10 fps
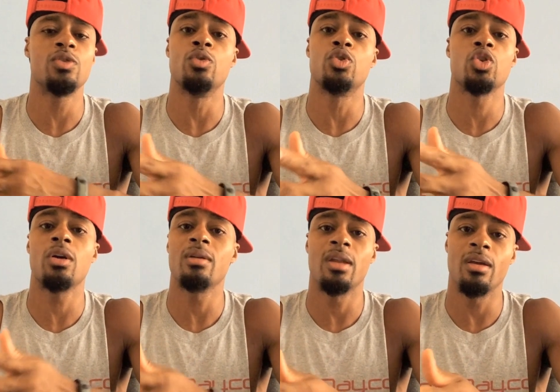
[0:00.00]
into a
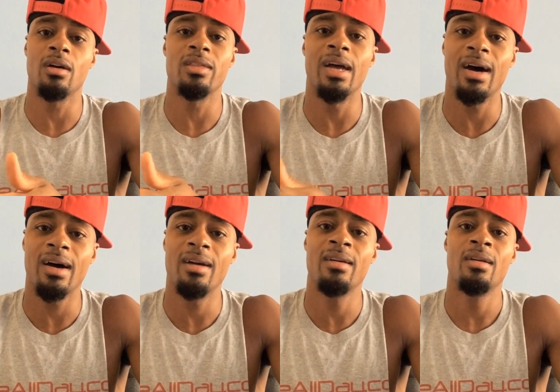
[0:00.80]
truck and they all
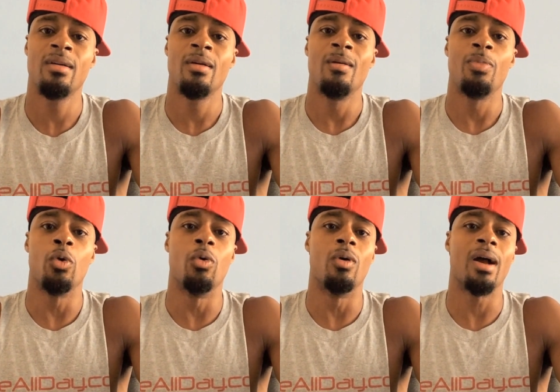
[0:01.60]
died.
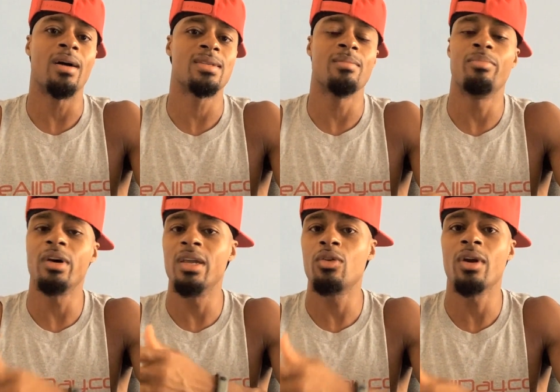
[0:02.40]
Or how some
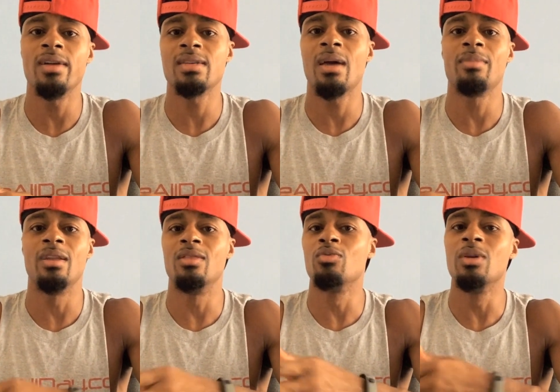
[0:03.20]
plane crash happened
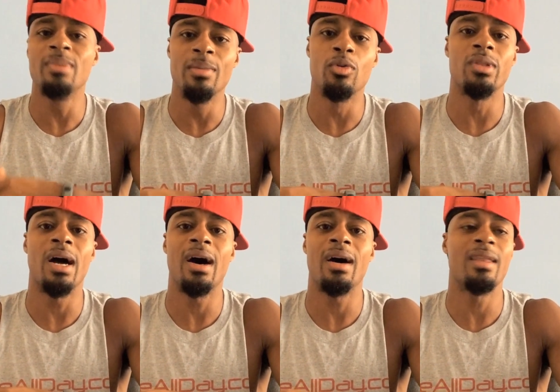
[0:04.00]
and 3 people
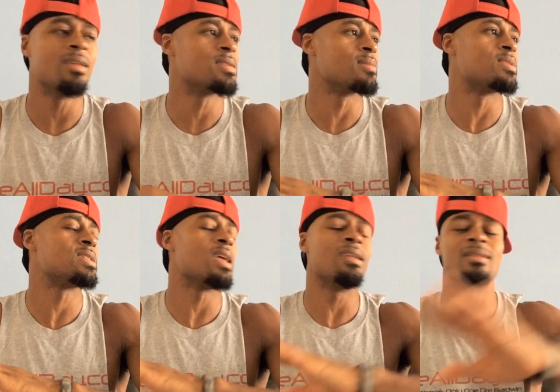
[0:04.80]
died in some
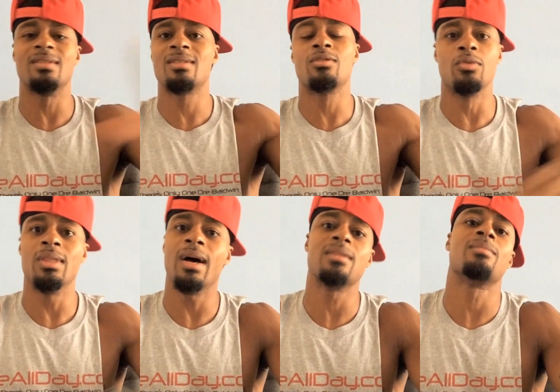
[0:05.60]
state that's
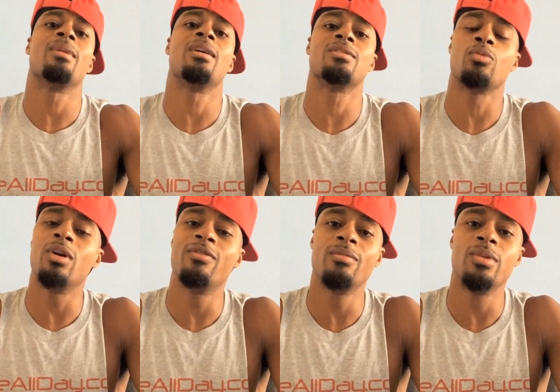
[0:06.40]
3,000 miles
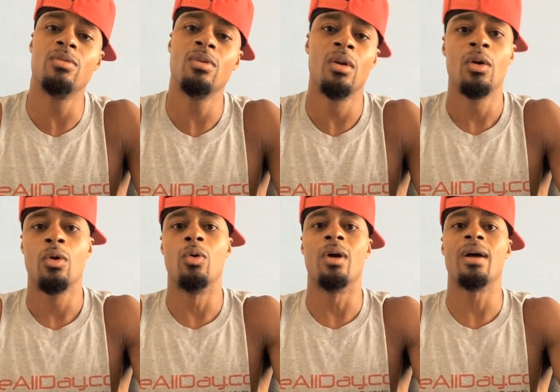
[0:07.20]
away from you.
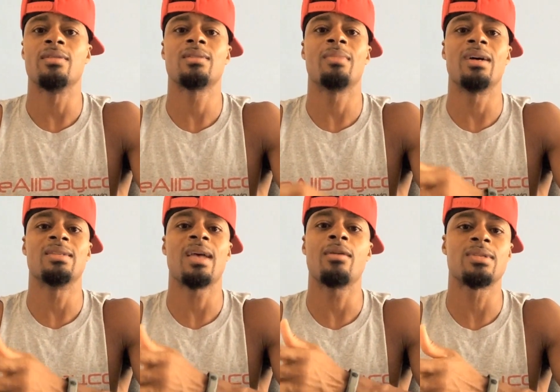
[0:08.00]
Or how
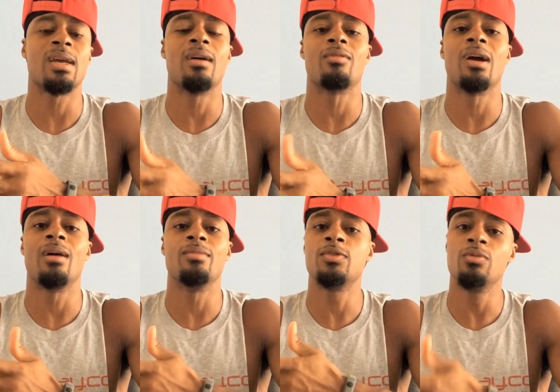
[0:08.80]
somebody's house got
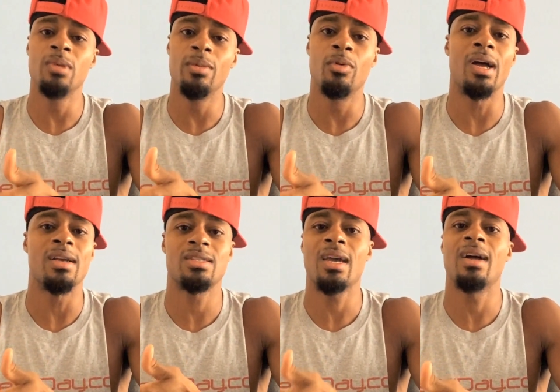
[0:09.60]
robbed and 2 people got
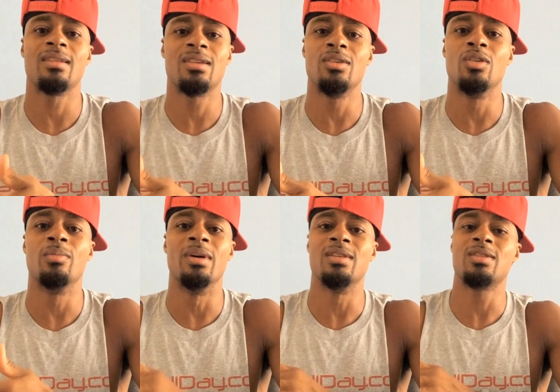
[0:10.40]
shot and killed,
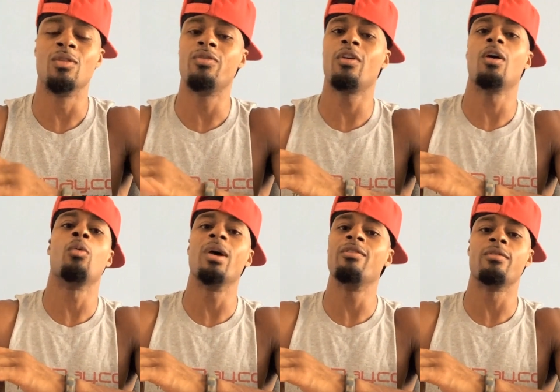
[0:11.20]
but it's so far
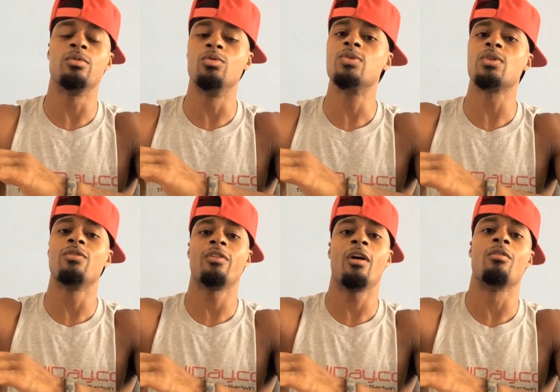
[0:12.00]
away from you, you're so
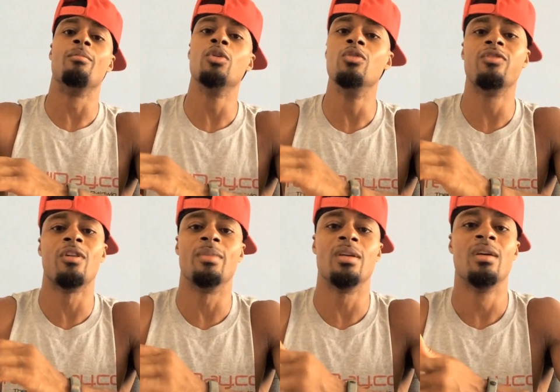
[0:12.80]
far removed
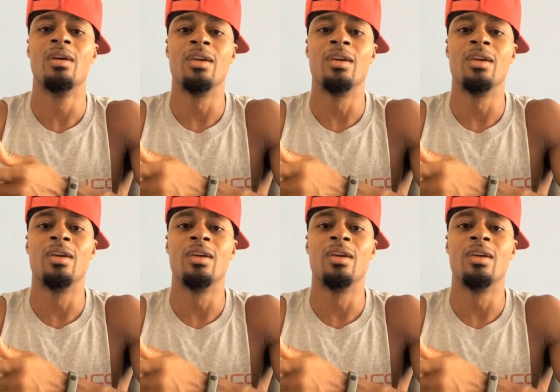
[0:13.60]
from it,